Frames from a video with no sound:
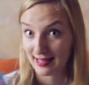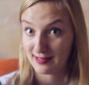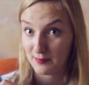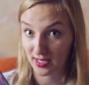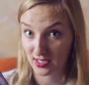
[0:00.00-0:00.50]

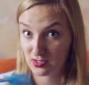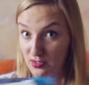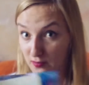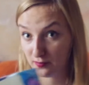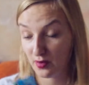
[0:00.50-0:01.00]
the pages
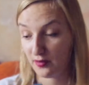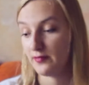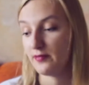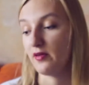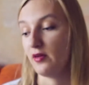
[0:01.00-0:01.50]
of
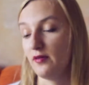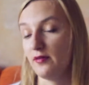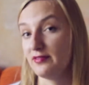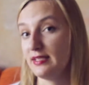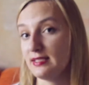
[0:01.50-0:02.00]
both
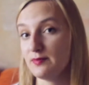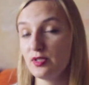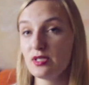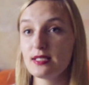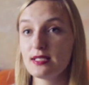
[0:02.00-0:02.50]
of these
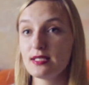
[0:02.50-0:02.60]
books.